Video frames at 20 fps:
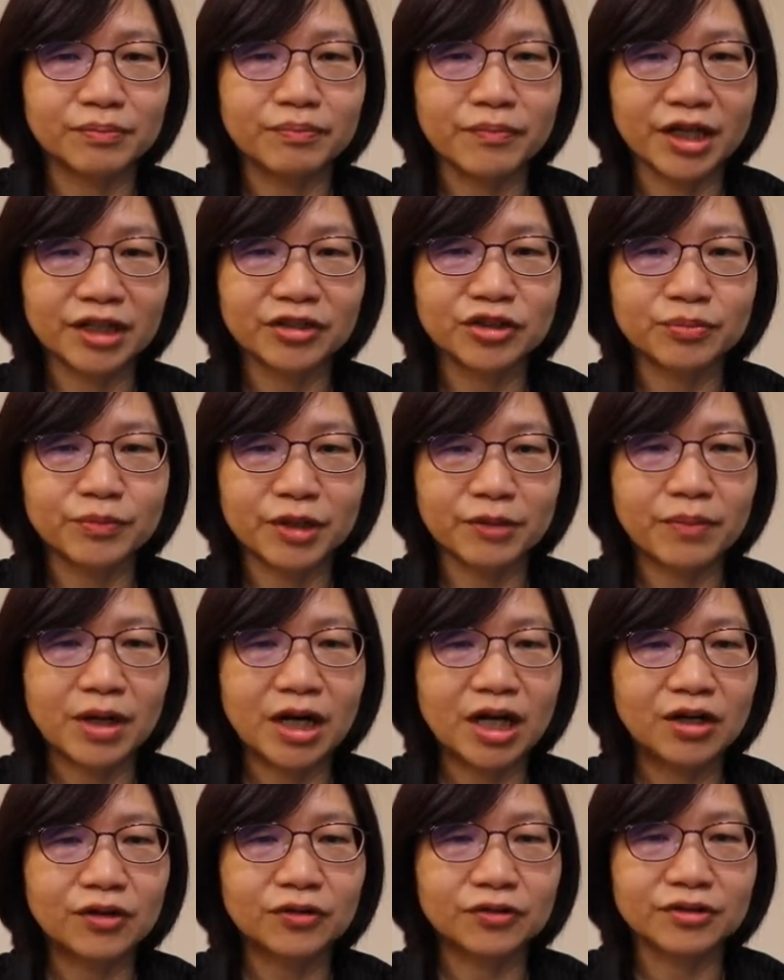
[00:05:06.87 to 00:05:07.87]
maximum
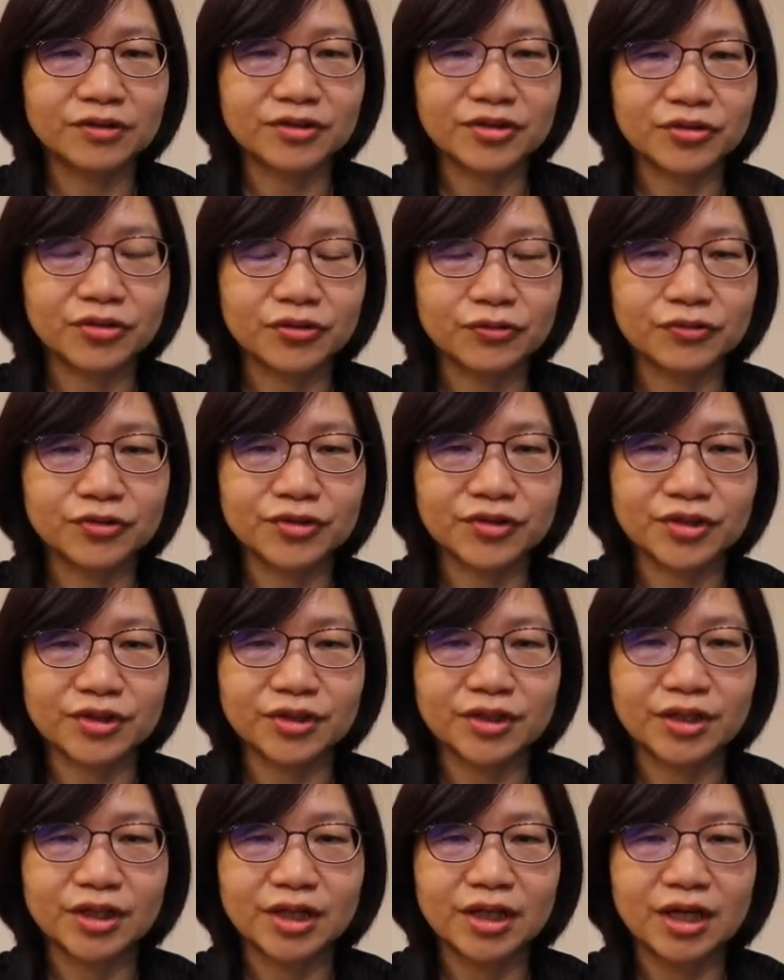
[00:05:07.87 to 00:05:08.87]
power is used,
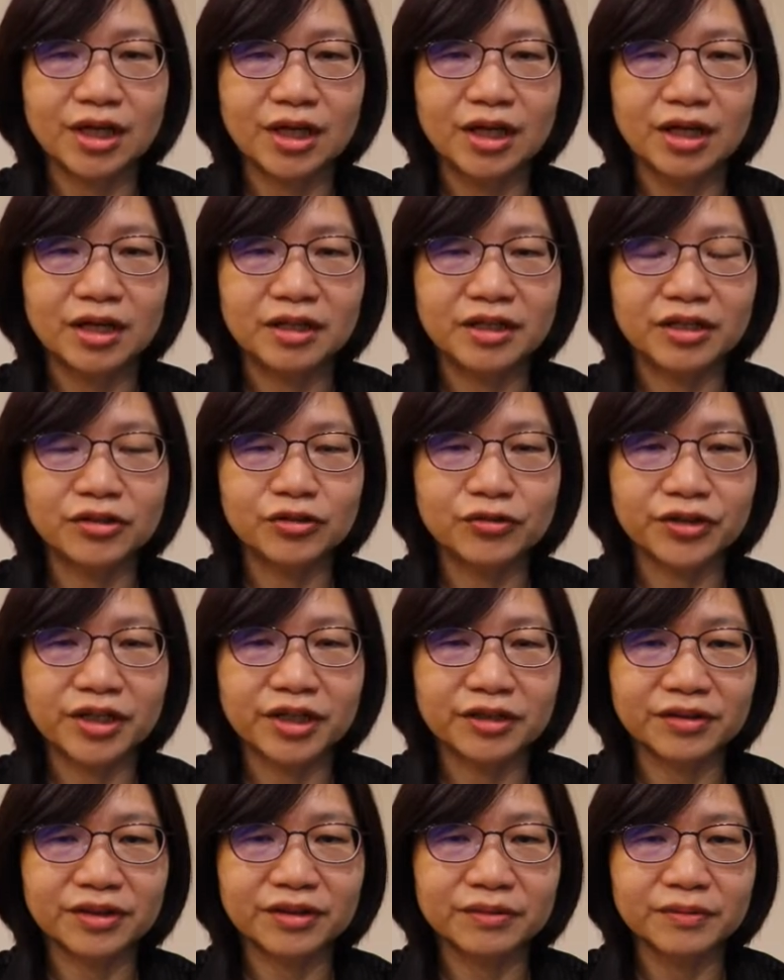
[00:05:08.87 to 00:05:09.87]
then you can